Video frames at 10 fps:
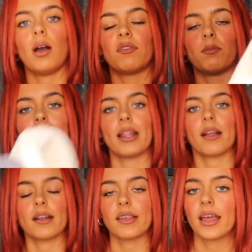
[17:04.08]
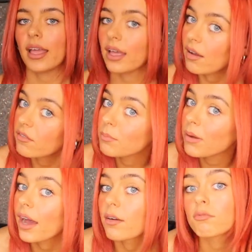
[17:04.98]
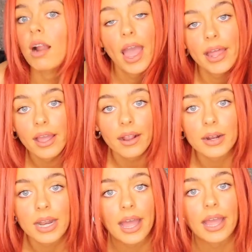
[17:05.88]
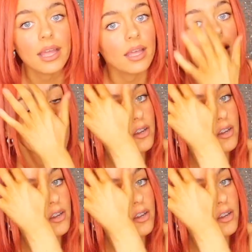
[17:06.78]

having a bad hair day, having a bad red hair day,